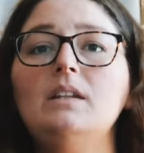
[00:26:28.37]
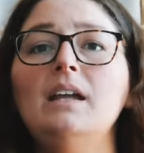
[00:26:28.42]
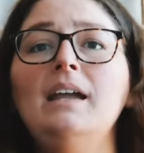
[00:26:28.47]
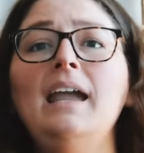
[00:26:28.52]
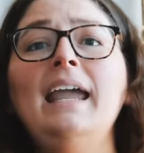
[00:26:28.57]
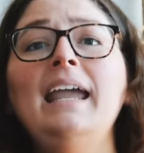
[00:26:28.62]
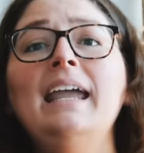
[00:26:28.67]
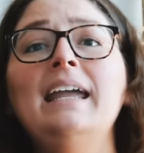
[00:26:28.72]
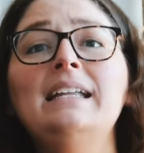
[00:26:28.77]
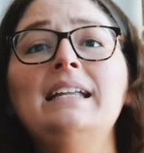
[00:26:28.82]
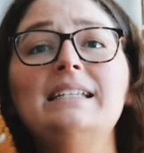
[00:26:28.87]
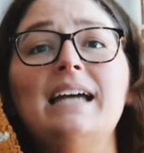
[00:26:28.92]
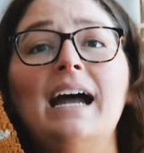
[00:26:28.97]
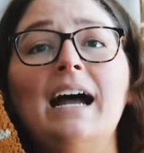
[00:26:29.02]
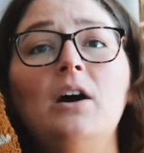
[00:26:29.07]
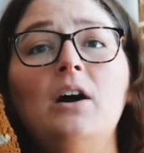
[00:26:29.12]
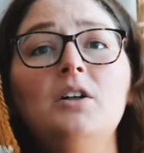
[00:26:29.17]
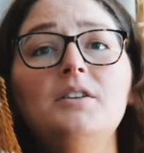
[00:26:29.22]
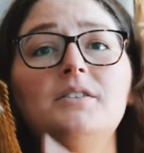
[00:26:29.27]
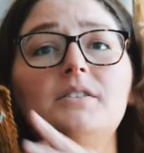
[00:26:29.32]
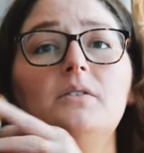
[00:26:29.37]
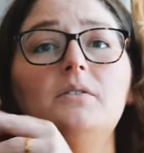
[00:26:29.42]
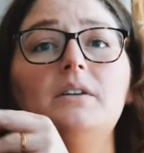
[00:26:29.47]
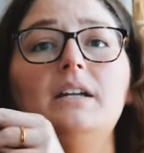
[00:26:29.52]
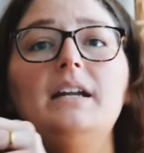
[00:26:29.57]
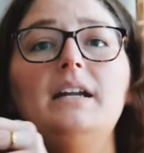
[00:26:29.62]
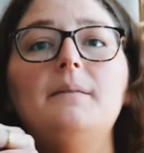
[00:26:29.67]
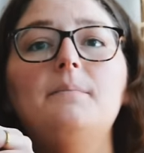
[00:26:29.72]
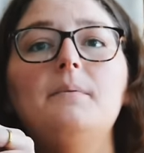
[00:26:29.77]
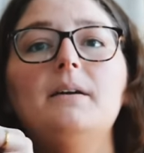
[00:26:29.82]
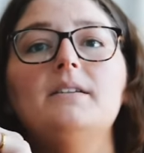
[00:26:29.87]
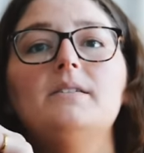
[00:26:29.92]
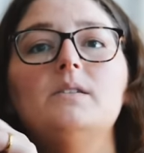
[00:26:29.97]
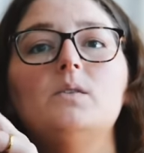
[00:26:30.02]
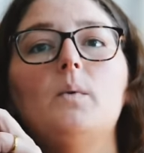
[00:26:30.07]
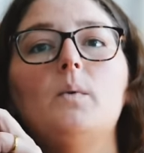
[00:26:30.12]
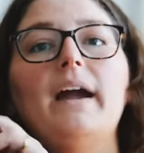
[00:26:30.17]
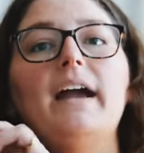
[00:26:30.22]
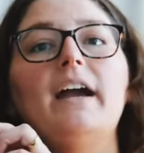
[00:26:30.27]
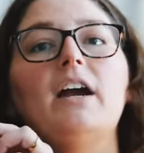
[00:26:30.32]
And I also knit up a
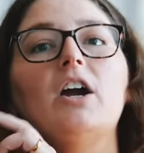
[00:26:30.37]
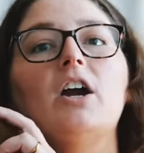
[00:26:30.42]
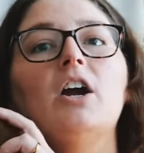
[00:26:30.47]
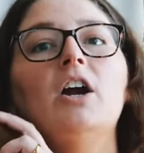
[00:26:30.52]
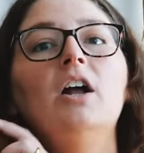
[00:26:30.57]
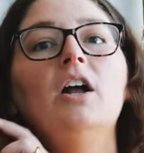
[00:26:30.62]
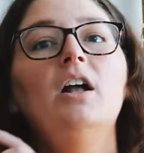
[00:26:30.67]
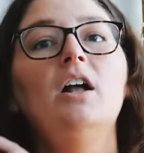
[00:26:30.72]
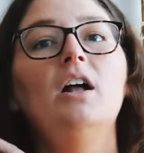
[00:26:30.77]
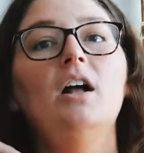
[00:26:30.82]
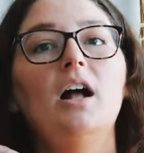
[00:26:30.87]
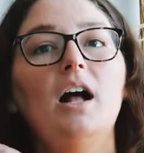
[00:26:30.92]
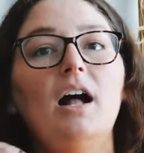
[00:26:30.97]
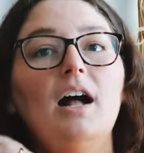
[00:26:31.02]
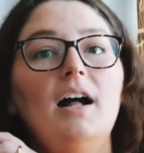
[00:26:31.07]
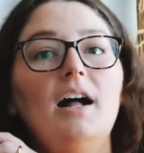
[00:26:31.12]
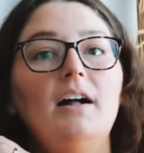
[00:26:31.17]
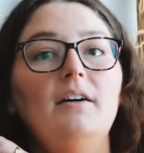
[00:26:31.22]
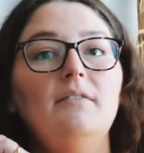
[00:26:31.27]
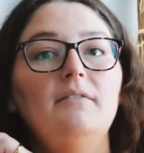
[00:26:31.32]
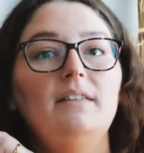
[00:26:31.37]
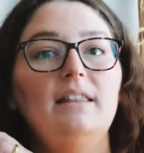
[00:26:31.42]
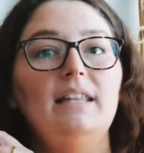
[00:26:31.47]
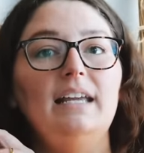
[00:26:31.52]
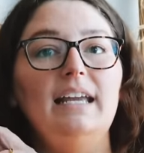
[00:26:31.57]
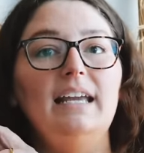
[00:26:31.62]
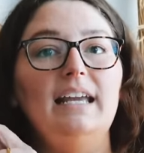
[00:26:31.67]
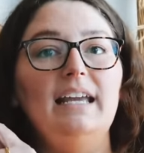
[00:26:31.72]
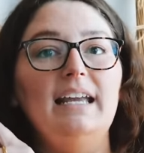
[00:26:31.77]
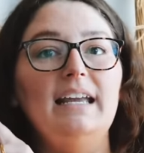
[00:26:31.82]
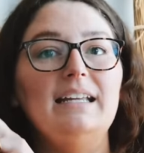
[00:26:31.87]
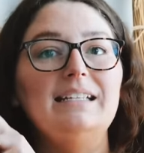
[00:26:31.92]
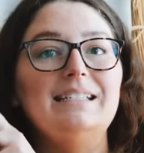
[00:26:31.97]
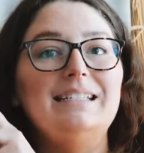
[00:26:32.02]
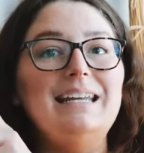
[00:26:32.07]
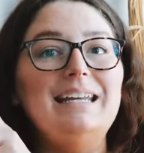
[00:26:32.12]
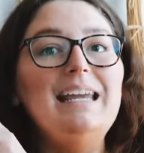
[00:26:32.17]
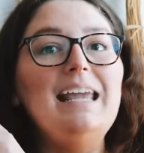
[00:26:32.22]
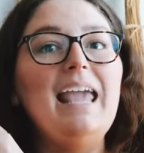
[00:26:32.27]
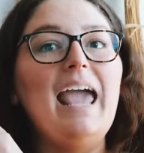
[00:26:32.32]
square of the
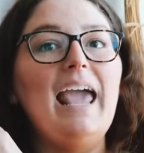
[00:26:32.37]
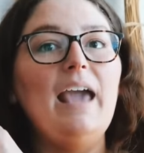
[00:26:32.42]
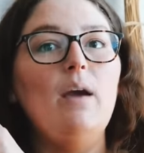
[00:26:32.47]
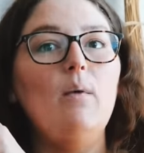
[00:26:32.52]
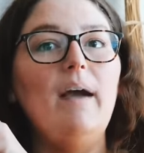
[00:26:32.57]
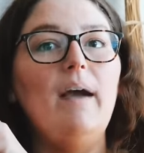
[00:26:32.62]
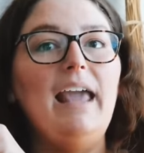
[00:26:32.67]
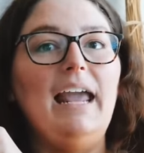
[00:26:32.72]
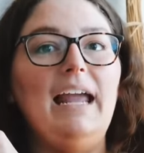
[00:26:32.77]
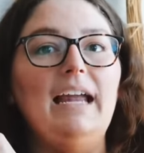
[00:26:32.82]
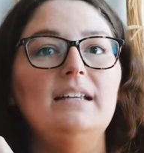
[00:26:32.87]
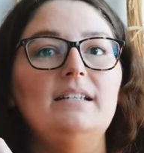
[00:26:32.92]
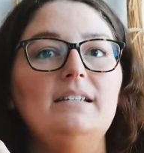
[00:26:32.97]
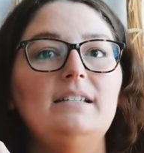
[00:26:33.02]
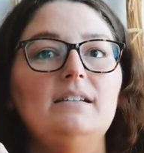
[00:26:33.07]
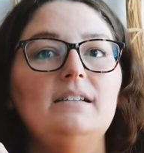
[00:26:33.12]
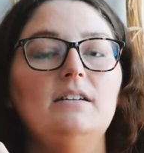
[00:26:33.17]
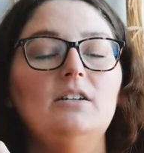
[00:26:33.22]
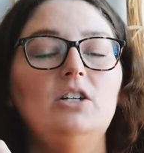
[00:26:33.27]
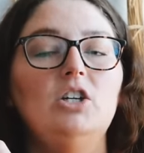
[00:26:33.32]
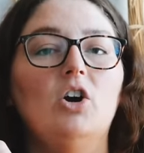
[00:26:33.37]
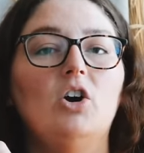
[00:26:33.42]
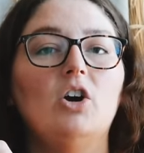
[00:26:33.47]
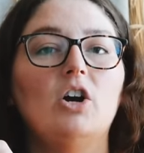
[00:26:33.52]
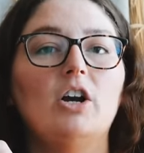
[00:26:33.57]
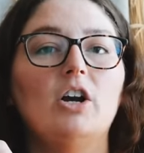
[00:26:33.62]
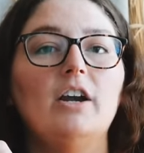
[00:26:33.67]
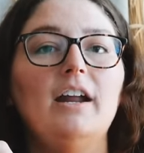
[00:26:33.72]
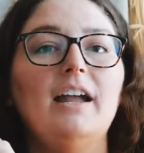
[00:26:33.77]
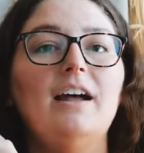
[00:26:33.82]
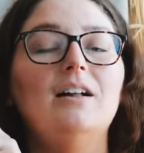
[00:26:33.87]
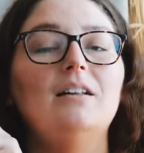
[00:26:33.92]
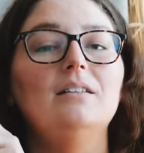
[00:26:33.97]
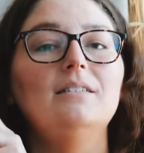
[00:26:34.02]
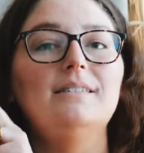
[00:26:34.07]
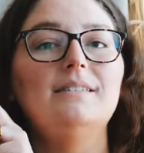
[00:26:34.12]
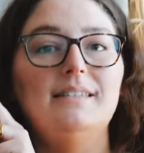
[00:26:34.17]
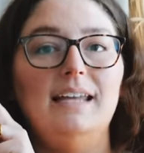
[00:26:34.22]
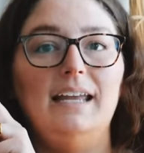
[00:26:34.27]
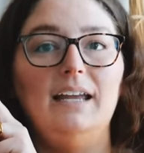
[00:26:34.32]
DK weight yarn
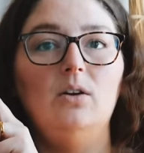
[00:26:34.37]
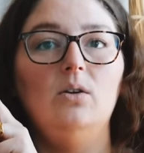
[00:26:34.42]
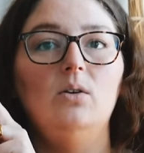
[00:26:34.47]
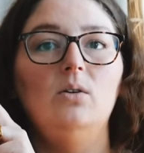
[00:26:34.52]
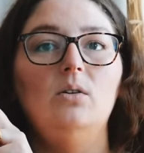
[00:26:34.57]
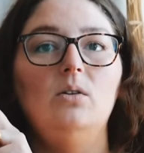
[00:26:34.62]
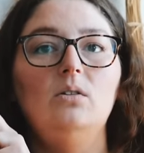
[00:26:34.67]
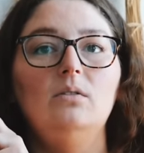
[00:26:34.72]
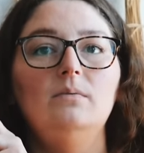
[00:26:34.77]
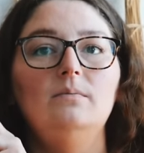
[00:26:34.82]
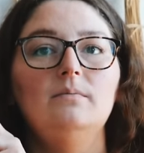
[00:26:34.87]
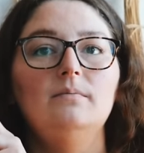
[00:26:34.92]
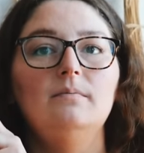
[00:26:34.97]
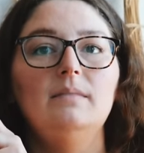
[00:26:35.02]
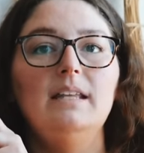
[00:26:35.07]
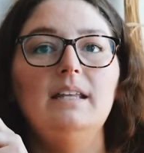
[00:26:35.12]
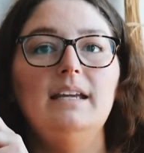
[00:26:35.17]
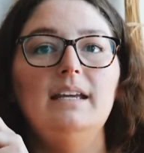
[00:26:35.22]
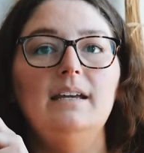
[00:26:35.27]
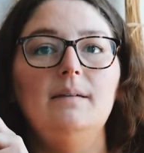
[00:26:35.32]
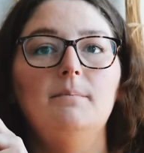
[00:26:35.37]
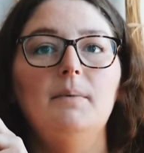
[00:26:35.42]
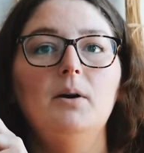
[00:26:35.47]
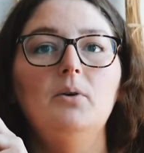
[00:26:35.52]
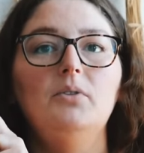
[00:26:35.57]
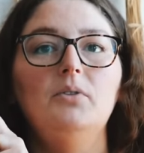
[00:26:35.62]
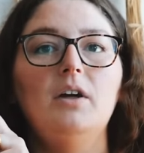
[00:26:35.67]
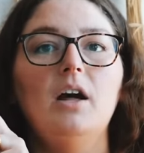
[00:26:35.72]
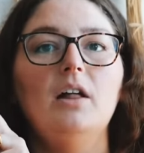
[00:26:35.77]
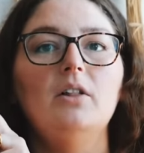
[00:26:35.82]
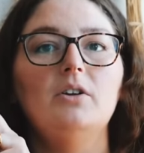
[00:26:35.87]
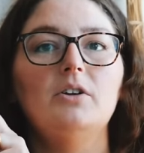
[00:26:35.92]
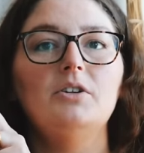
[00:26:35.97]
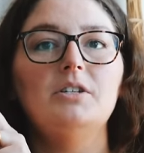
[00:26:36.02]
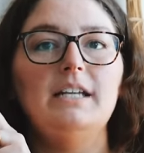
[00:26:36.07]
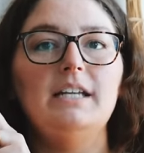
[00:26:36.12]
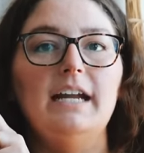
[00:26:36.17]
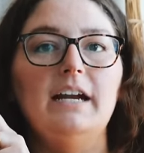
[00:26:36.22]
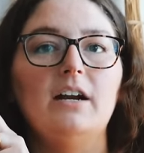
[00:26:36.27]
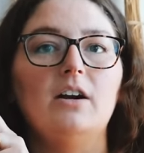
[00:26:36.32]
held single. Both
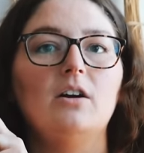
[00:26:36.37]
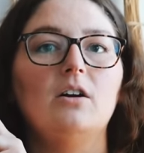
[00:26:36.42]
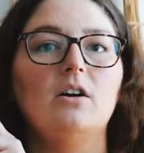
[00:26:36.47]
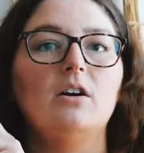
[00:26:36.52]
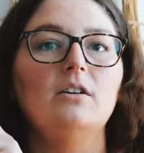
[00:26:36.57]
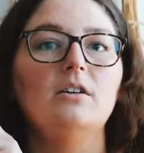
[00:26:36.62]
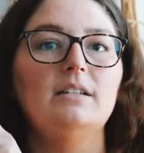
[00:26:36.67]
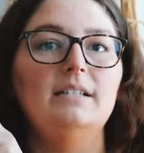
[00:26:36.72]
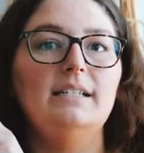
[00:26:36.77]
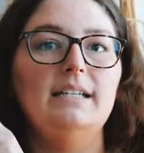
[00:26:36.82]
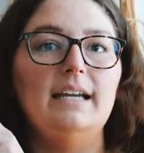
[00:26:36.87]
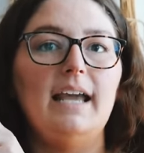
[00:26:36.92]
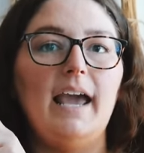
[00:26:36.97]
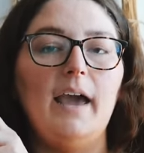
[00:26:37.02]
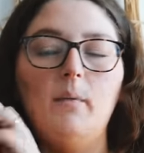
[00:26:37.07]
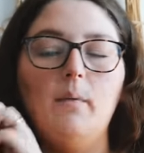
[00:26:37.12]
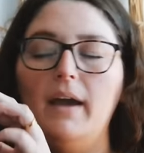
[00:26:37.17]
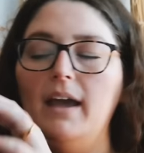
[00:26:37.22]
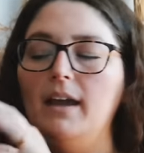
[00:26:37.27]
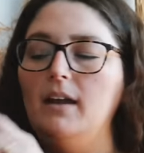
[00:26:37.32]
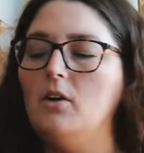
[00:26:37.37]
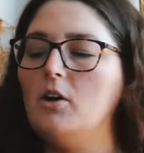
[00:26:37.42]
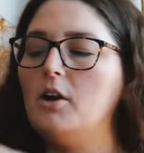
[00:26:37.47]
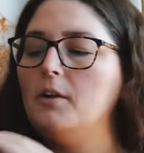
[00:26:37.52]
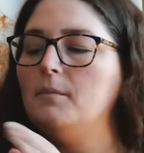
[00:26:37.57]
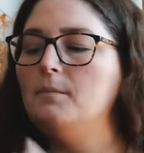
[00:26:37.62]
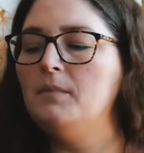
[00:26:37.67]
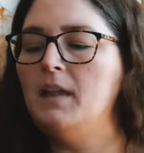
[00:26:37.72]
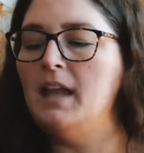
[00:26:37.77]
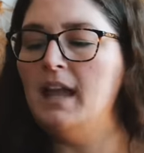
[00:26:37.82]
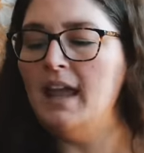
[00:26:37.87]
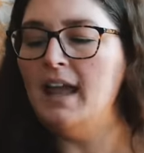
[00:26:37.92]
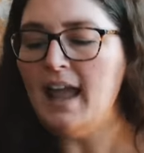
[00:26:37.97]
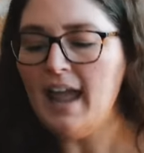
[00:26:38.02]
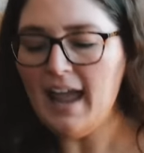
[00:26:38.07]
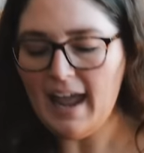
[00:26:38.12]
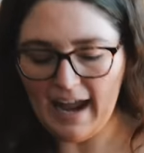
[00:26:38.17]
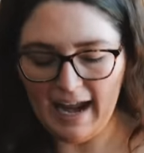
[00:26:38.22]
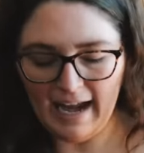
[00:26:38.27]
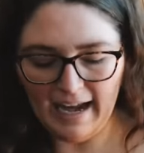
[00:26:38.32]
colors here are the DK weight yarn.
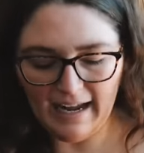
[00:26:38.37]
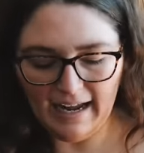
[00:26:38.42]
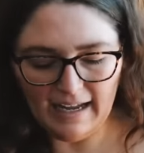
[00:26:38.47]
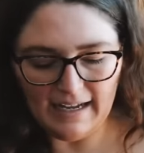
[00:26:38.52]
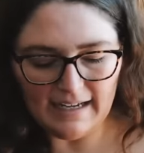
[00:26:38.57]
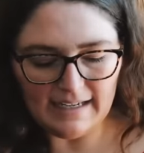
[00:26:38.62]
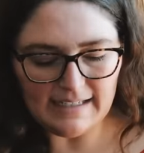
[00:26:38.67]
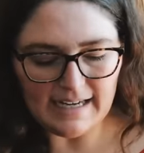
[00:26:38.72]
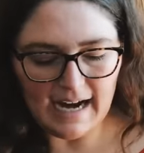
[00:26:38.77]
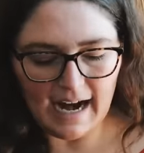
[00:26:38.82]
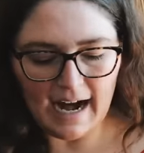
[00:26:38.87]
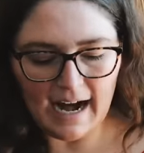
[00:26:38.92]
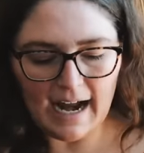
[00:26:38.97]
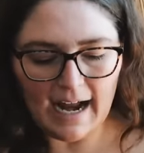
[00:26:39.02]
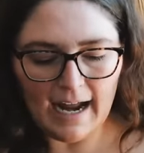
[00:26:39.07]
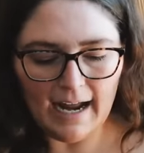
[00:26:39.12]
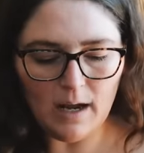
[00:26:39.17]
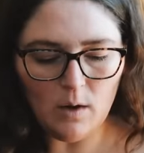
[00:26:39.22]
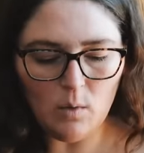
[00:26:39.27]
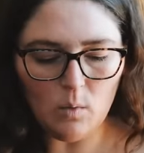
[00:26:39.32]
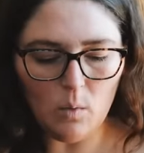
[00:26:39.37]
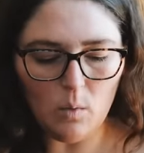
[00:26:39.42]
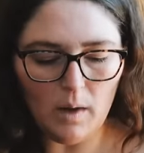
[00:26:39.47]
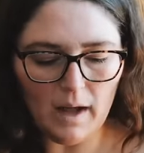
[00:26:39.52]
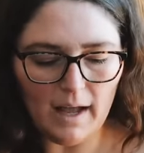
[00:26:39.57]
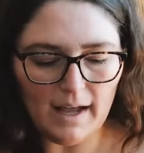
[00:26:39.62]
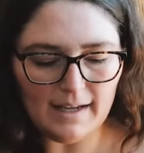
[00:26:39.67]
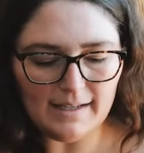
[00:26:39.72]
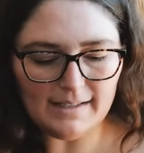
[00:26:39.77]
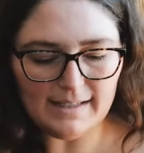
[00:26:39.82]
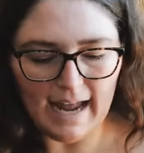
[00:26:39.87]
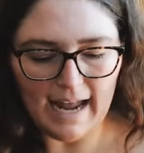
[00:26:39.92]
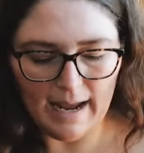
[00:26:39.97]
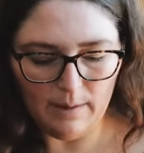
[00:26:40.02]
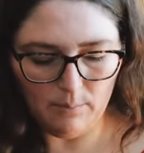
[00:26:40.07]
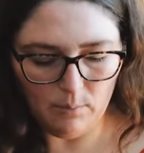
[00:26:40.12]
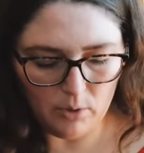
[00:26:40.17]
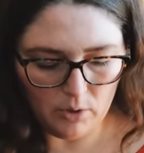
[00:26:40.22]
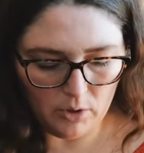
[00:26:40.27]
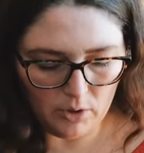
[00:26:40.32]
And I was
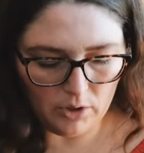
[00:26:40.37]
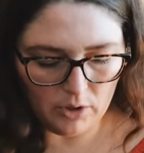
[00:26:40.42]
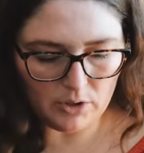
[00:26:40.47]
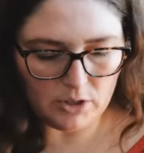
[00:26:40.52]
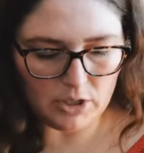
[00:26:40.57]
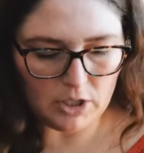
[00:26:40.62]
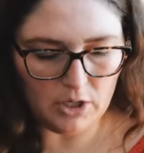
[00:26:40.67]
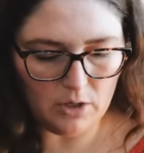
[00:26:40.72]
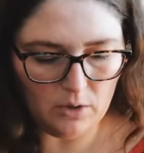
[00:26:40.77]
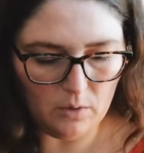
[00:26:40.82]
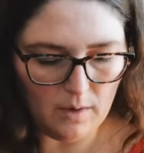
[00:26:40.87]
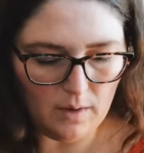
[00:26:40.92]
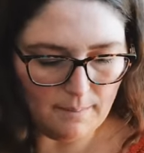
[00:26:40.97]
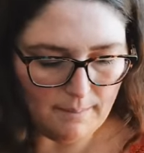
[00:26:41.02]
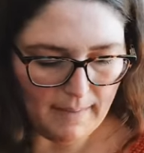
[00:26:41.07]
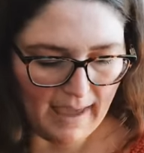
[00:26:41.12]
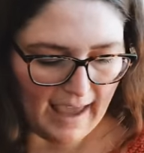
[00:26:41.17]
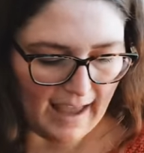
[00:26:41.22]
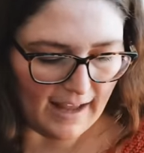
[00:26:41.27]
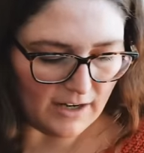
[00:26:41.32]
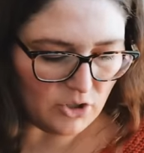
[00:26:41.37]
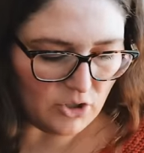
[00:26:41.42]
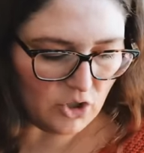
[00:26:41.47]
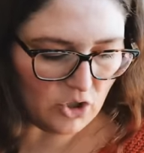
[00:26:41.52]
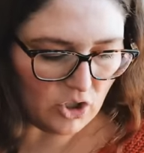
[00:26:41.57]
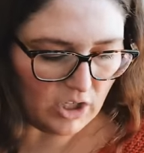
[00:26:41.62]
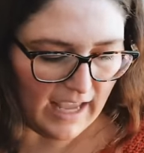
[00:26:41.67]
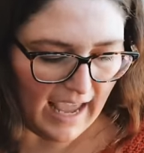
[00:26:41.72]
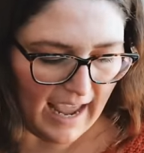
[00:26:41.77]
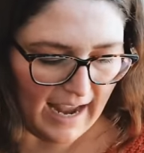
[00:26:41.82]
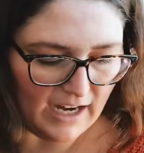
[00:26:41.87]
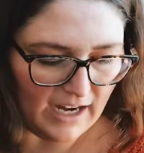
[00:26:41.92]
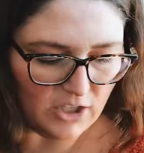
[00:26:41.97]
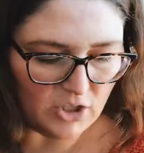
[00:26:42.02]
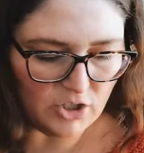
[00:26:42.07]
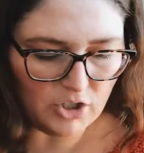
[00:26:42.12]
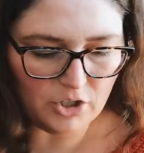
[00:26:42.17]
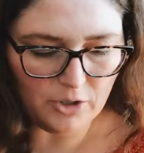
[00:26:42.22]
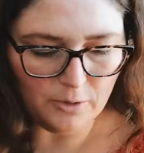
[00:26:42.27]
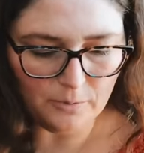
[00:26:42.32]
able to match
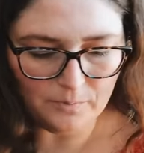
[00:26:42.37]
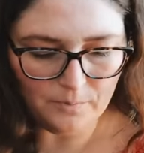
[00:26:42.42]
gauge.